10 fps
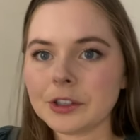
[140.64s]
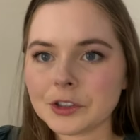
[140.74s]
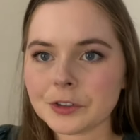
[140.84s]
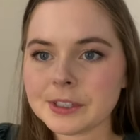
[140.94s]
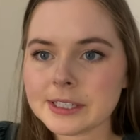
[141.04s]

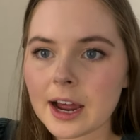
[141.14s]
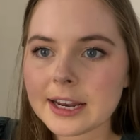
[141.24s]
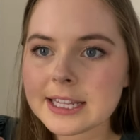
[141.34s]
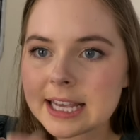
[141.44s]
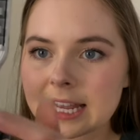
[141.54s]
So for
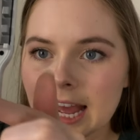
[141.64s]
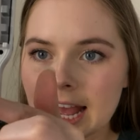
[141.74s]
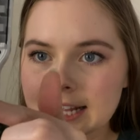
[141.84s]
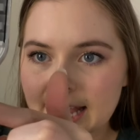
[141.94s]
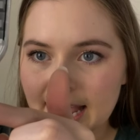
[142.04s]
starters, it
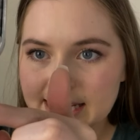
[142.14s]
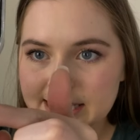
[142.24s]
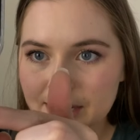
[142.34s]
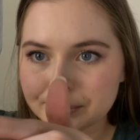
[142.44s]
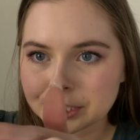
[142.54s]
has a
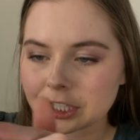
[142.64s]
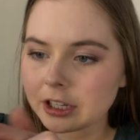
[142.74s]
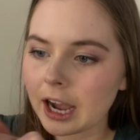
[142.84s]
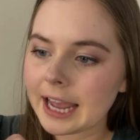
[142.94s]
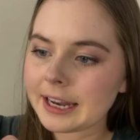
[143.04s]
temperature
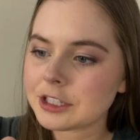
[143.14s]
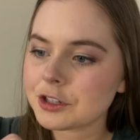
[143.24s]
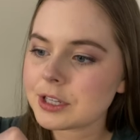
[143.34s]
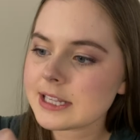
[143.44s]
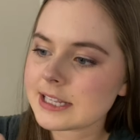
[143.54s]
guide, as
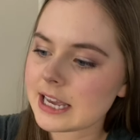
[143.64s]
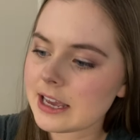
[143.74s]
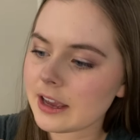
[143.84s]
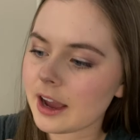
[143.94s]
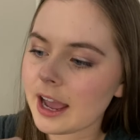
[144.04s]
you can see
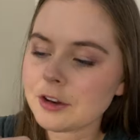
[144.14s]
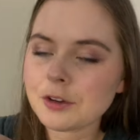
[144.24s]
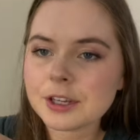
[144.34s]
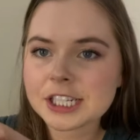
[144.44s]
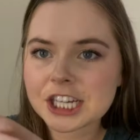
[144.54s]
here, and
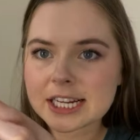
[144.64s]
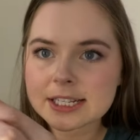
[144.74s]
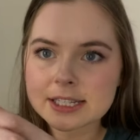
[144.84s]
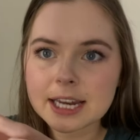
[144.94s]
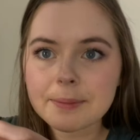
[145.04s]
you can
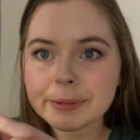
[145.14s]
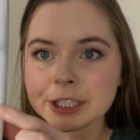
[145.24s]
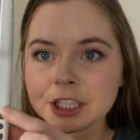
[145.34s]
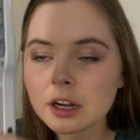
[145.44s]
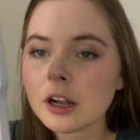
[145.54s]
change the
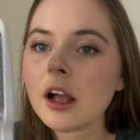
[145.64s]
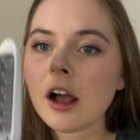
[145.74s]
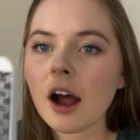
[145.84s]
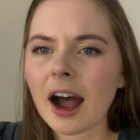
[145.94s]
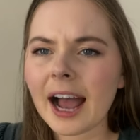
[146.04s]
temperature.
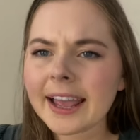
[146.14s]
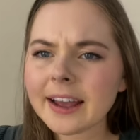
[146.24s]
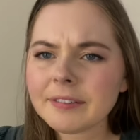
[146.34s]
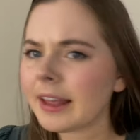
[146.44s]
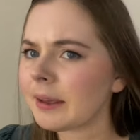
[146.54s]
I
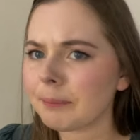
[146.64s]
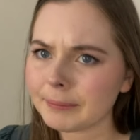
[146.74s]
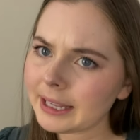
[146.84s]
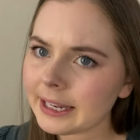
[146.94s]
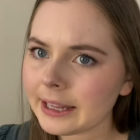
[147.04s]
have like
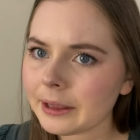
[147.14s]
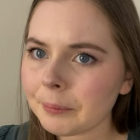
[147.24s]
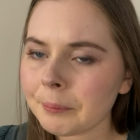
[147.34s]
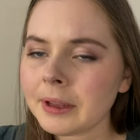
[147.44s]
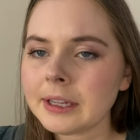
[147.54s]

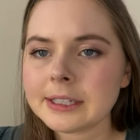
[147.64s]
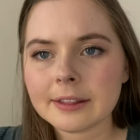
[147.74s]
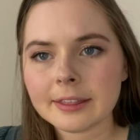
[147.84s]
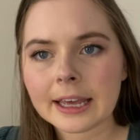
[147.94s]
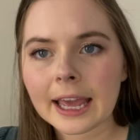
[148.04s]
medium to
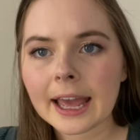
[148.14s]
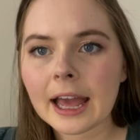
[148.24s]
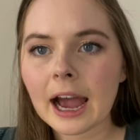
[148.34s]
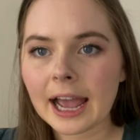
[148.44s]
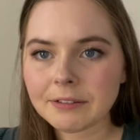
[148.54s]
thick
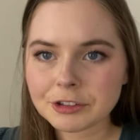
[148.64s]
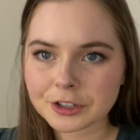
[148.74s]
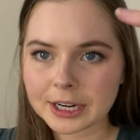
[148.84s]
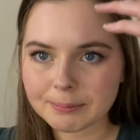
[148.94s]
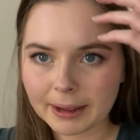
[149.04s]
hair. I have
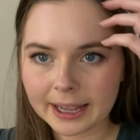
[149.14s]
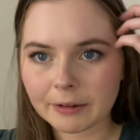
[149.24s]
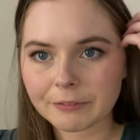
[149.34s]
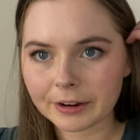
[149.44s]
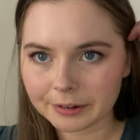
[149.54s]
straightened my
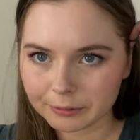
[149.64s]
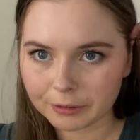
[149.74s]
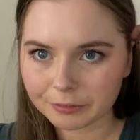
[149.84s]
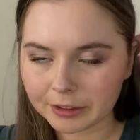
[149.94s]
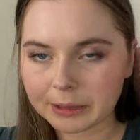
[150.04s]
hair very
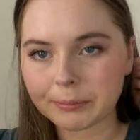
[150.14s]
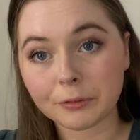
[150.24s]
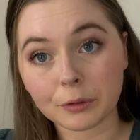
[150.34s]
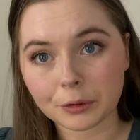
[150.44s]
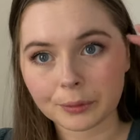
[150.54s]
roughly
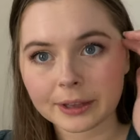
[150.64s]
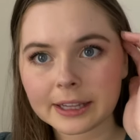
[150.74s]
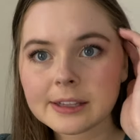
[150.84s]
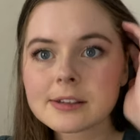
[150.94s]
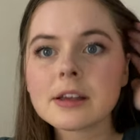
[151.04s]
before doing
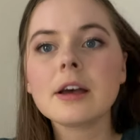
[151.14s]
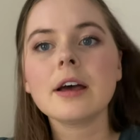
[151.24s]
this,